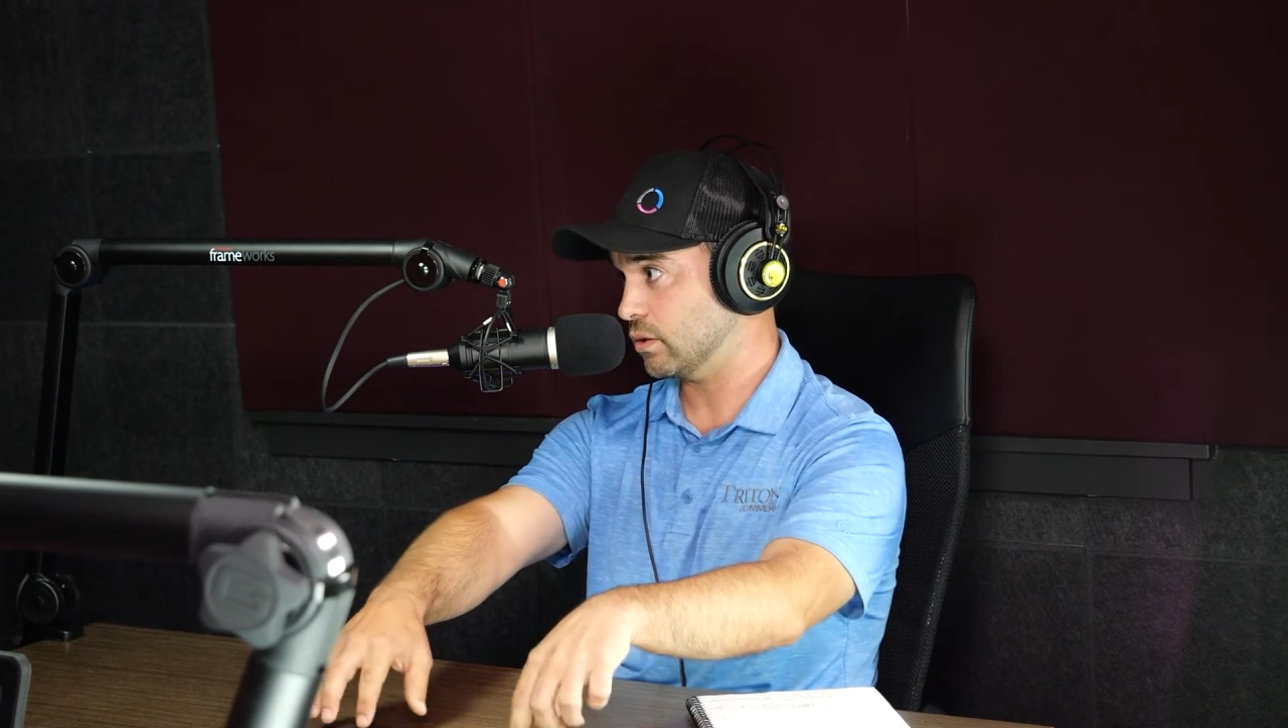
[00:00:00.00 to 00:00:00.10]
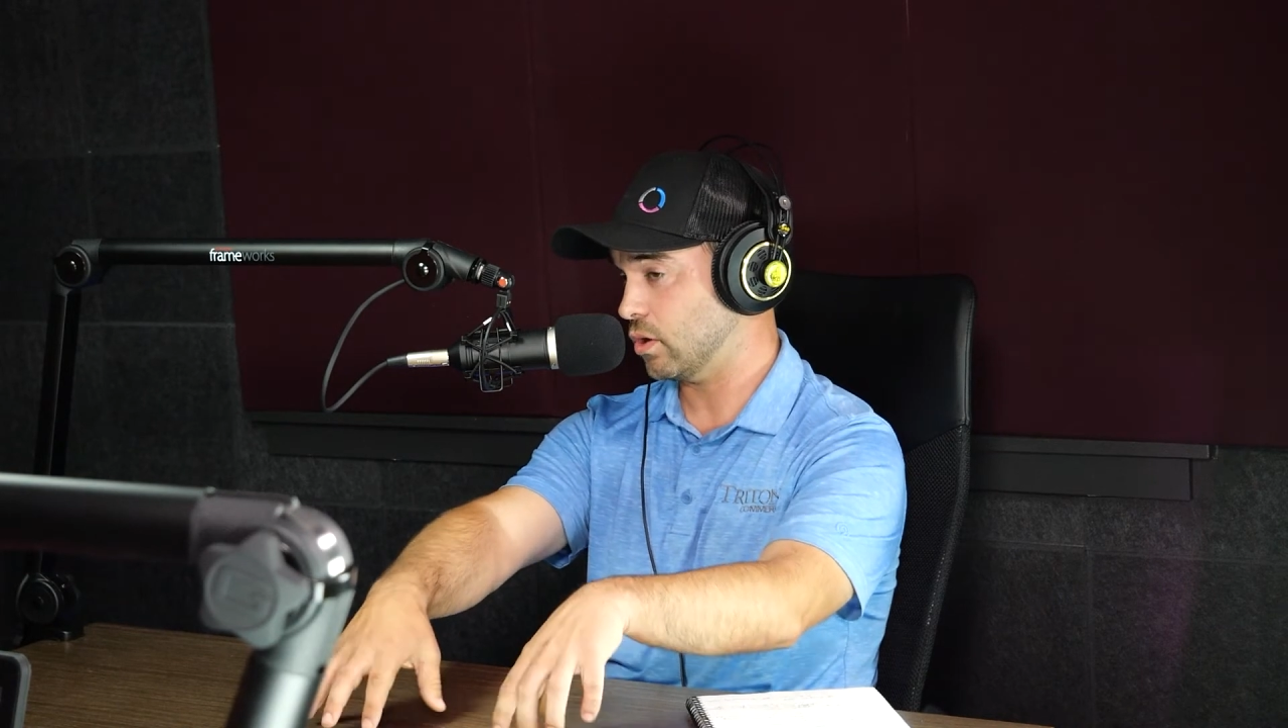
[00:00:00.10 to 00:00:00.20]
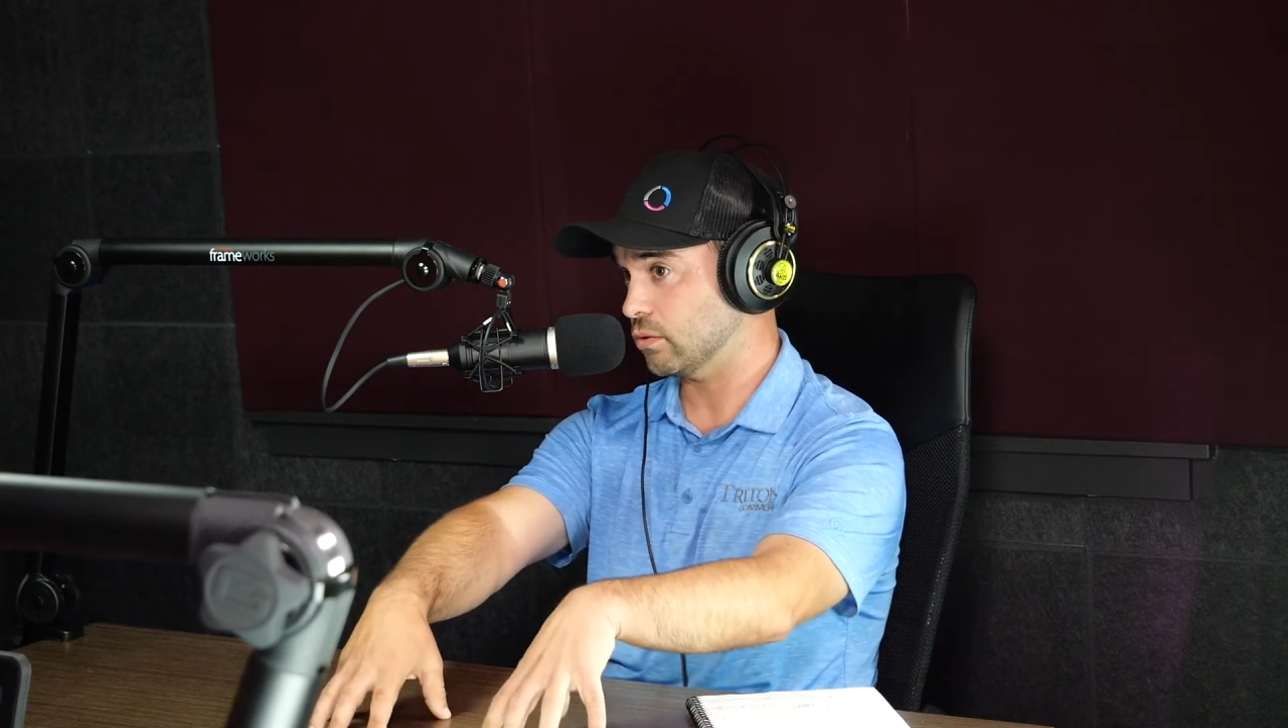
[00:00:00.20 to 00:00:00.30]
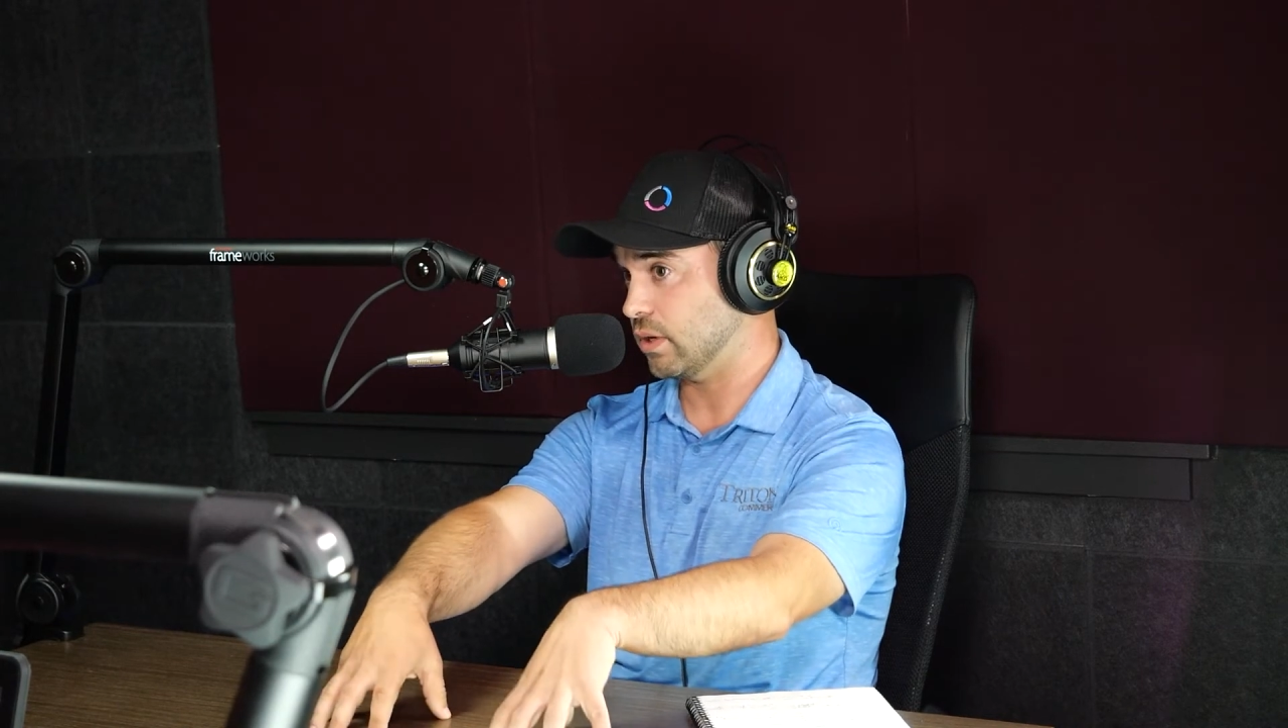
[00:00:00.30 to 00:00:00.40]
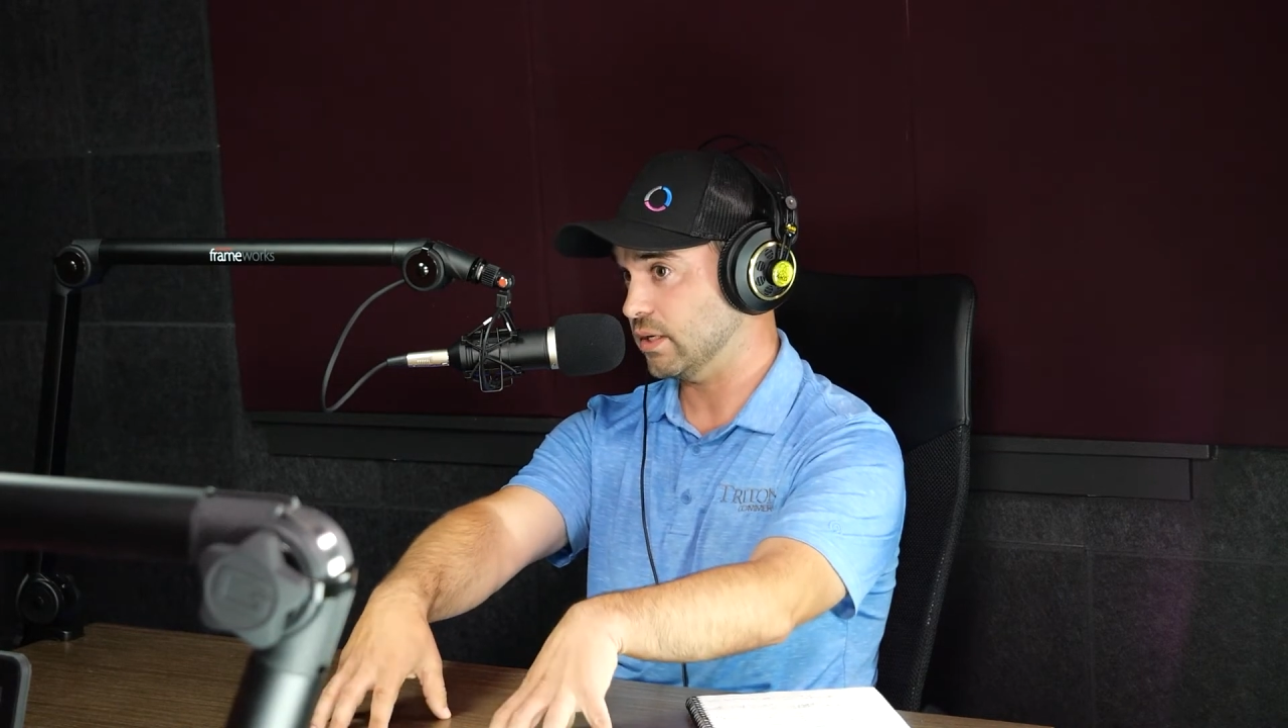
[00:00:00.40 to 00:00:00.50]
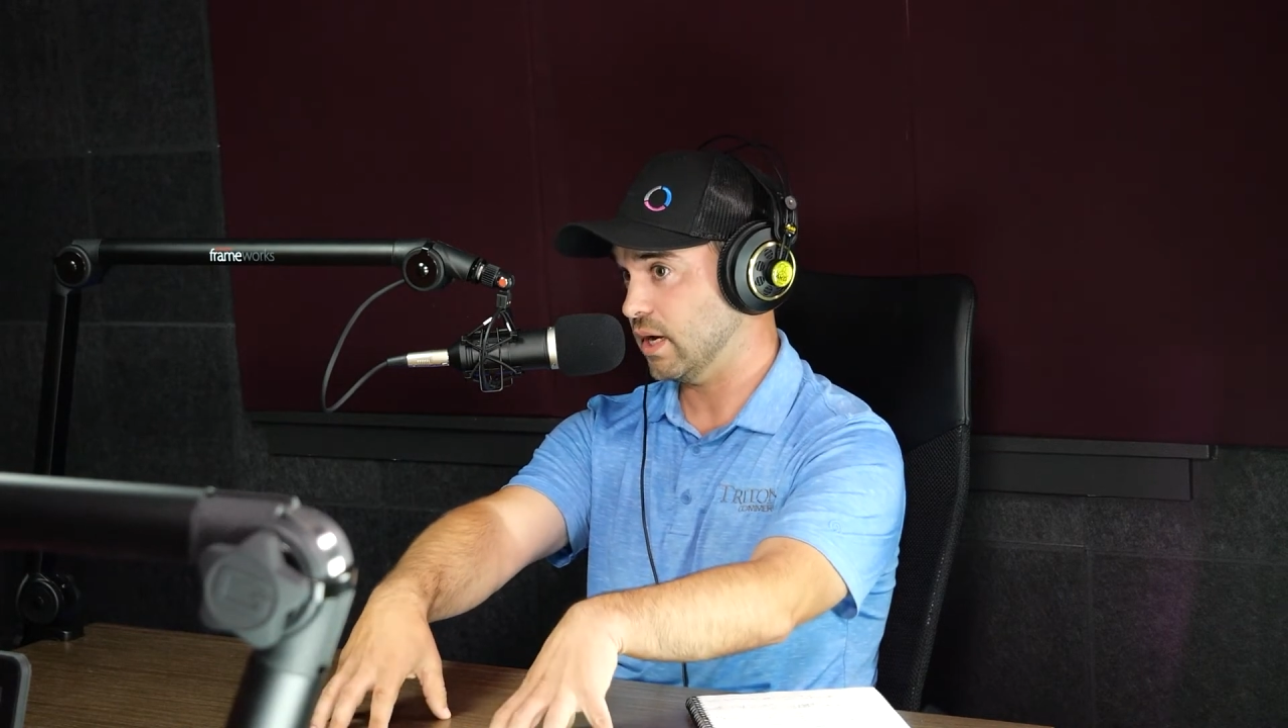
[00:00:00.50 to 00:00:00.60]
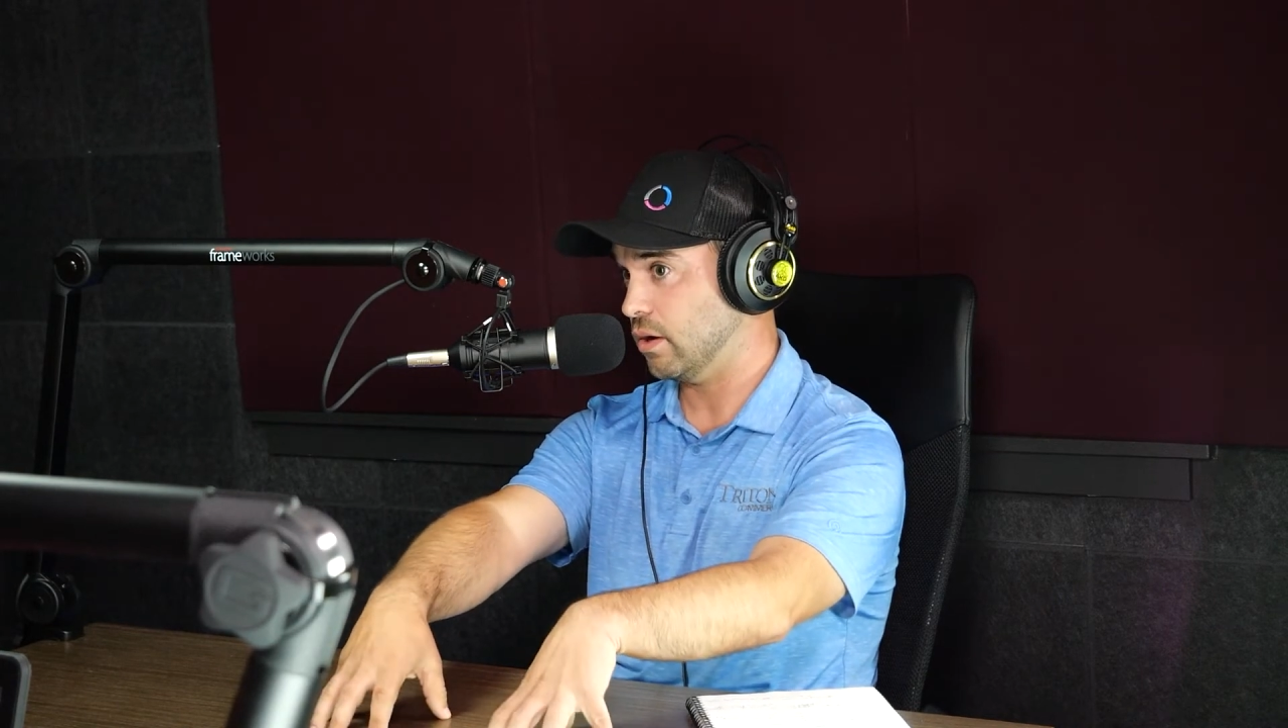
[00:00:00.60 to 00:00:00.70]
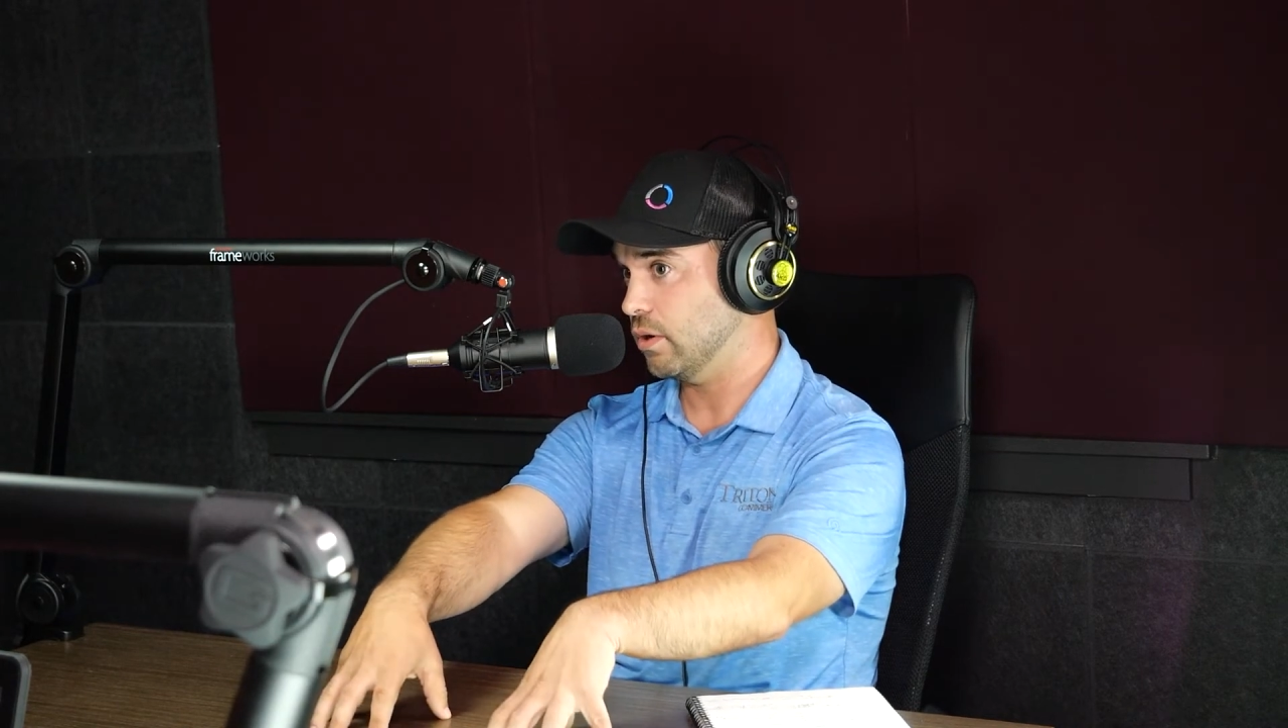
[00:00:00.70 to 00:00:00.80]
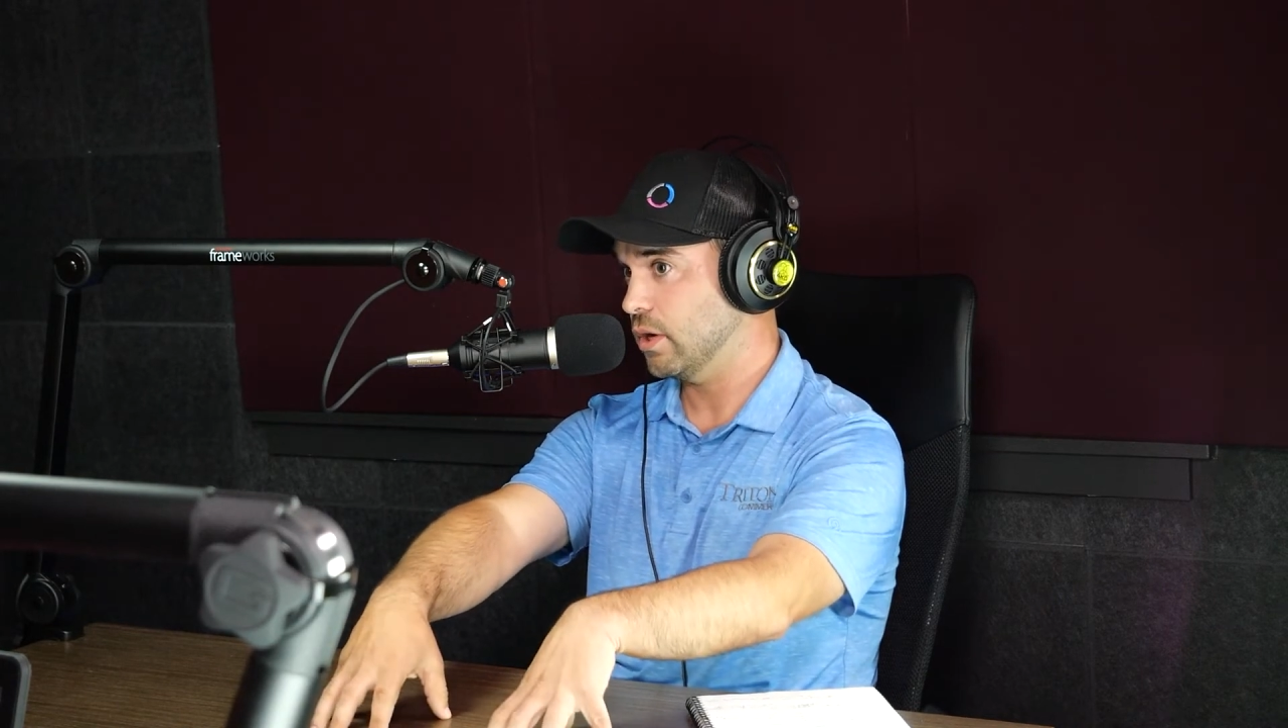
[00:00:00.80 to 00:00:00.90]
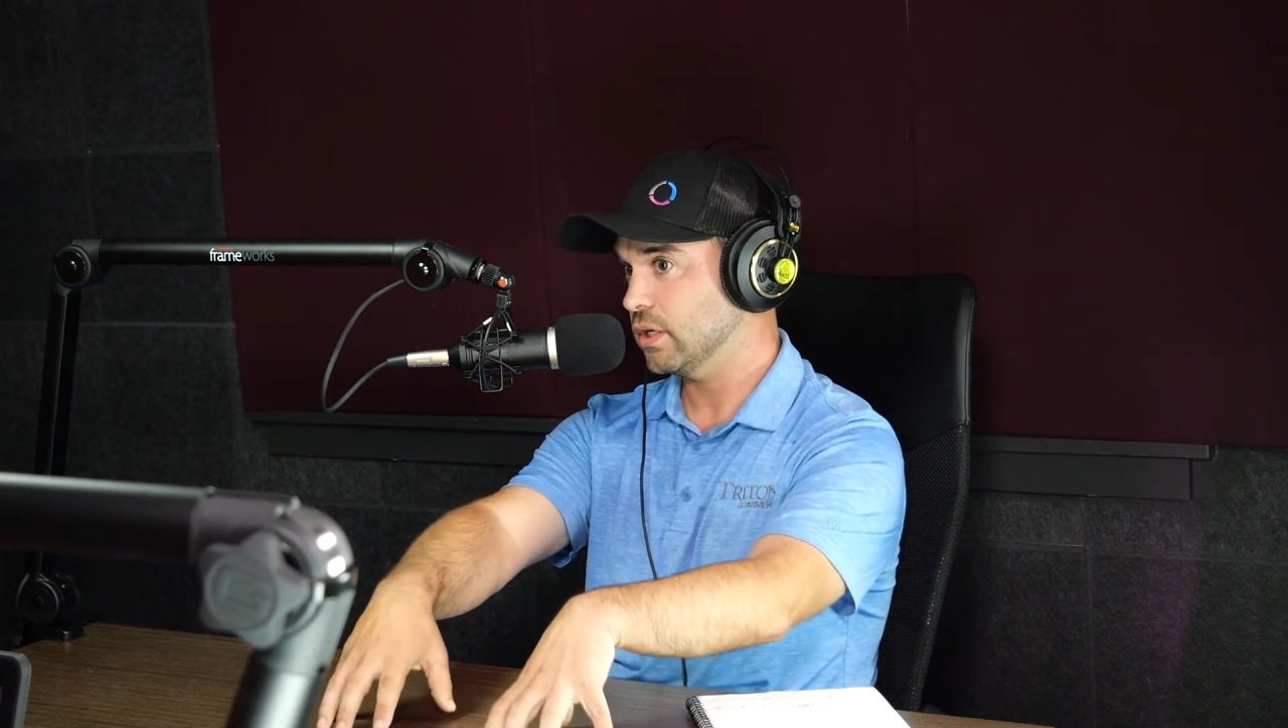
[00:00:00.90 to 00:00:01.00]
talk right now. Yeah.